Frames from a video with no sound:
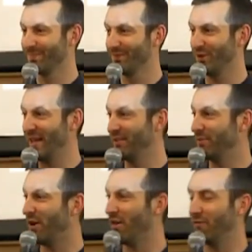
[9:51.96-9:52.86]
So that's
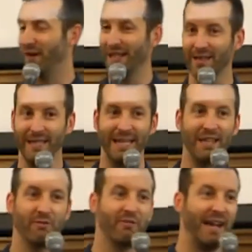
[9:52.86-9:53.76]
involved. Finally,
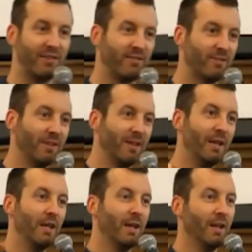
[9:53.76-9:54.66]
invest.
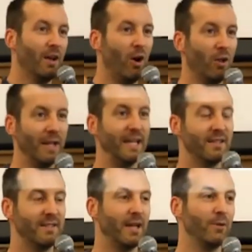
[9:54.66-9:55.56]
All I
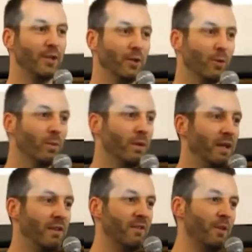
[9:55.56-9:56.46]
can tell you
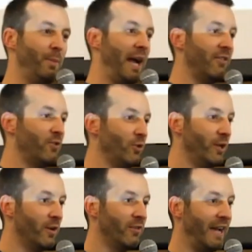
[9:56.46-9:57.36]
is in the past 2
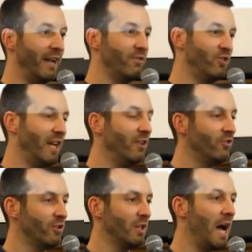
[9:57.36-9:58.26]
years, I have
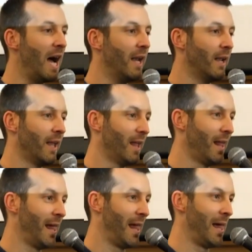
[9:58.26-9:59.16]
changed a lot.
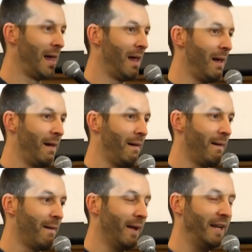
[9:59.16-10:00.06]

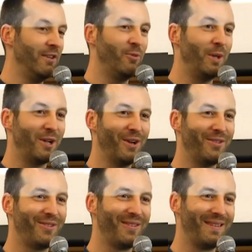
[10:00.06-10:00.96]
And it is
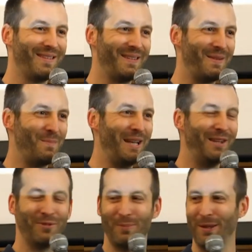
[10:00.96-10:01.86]
because
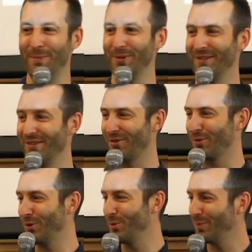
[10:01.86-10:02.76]
many of the people in
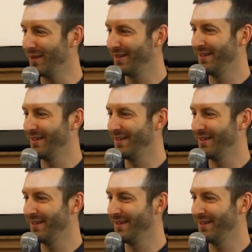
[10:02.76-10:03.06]
this room